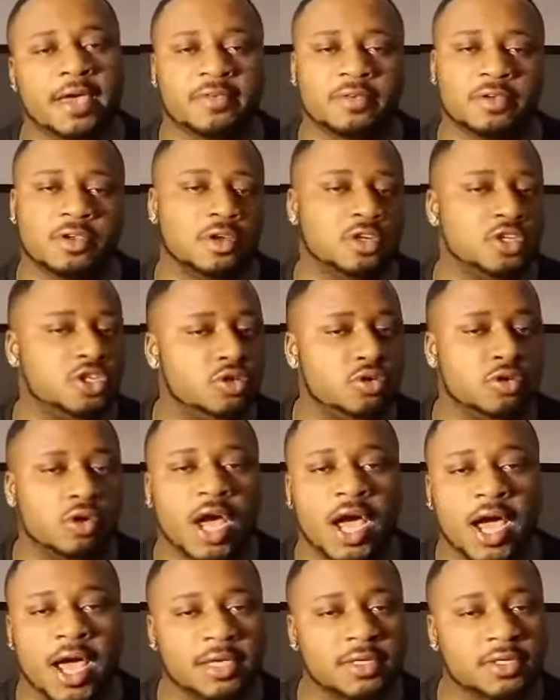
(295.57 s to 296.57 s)
from your junior
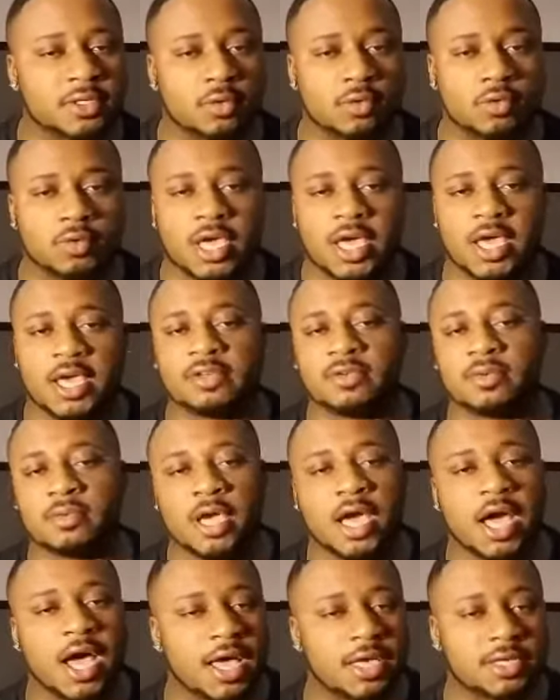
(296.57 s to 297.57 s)
high school days, from your
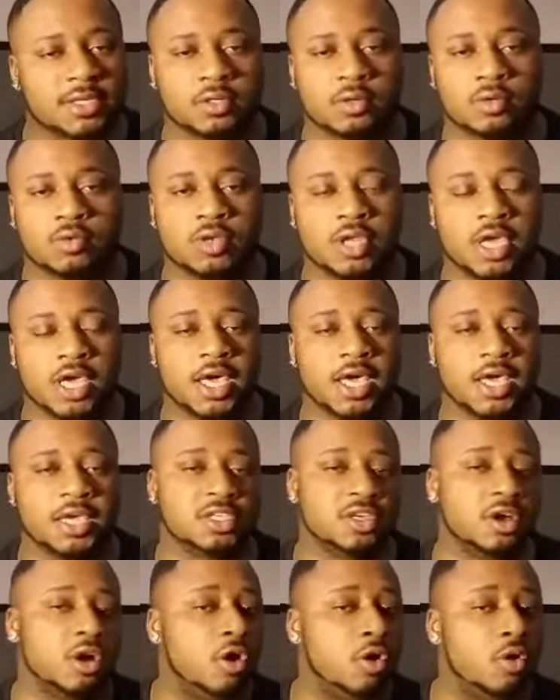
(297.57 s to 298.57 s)
high school days,
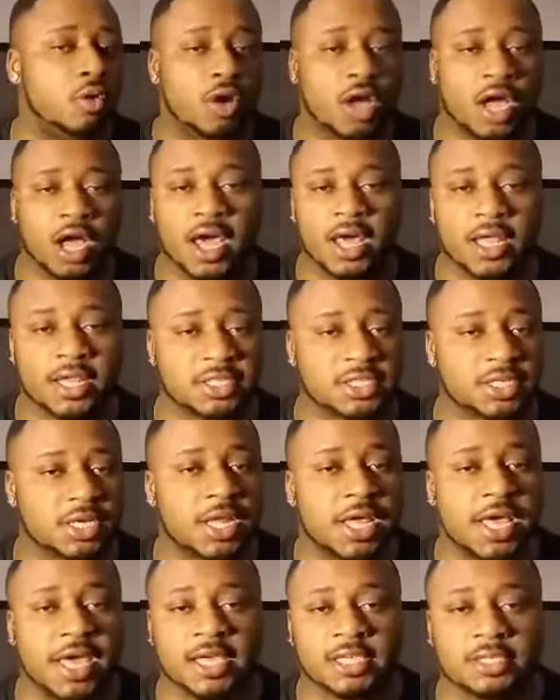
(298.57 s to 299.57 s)
your old college
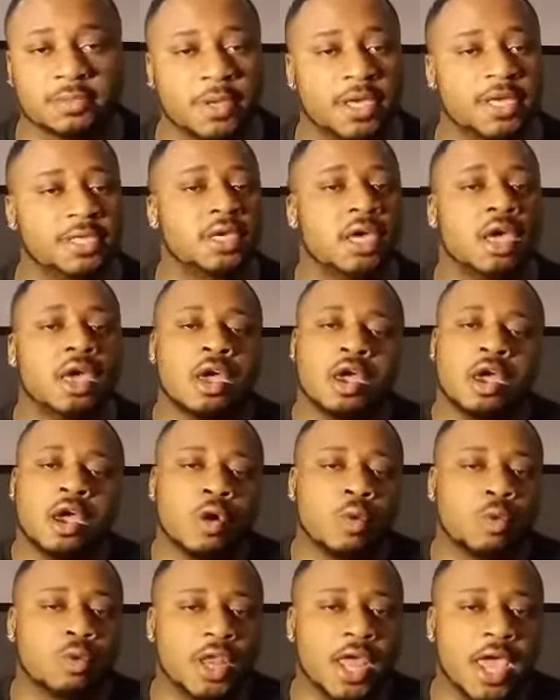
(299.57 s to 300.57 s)
classmates,
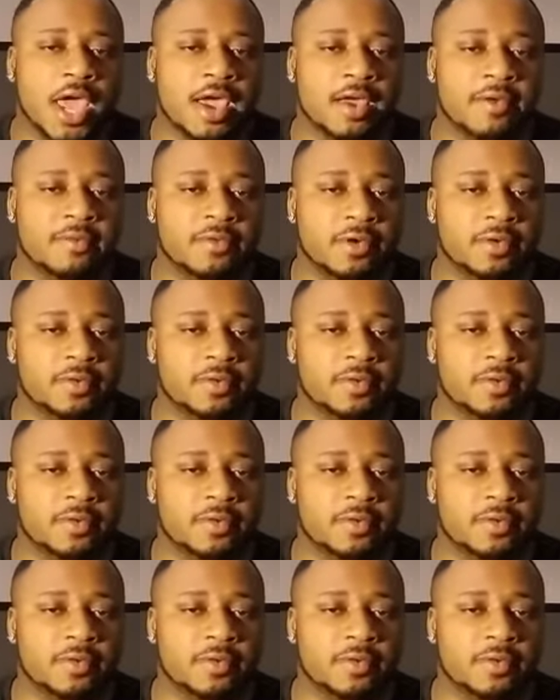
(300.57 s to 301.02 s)
whatever.